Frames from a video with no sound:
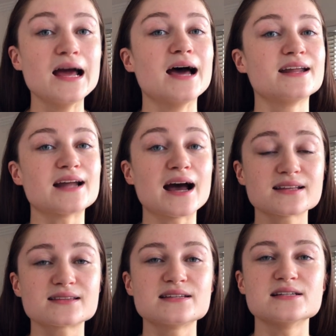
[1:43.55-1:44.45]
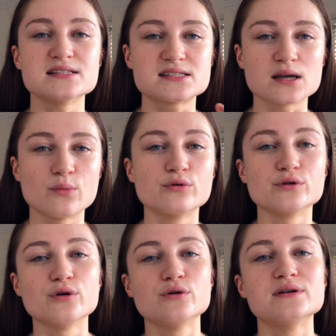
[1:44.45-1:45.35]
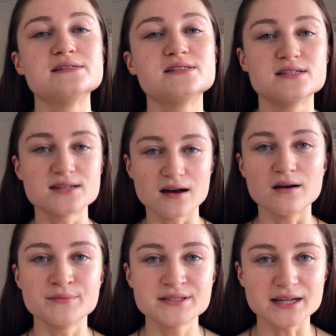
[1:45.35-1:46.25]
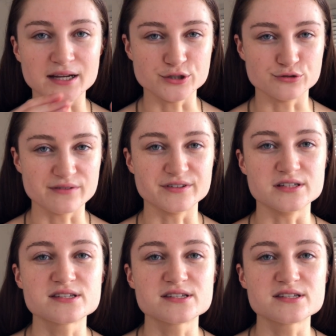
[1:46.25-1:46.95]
and an athlete is someone who is determined and driven.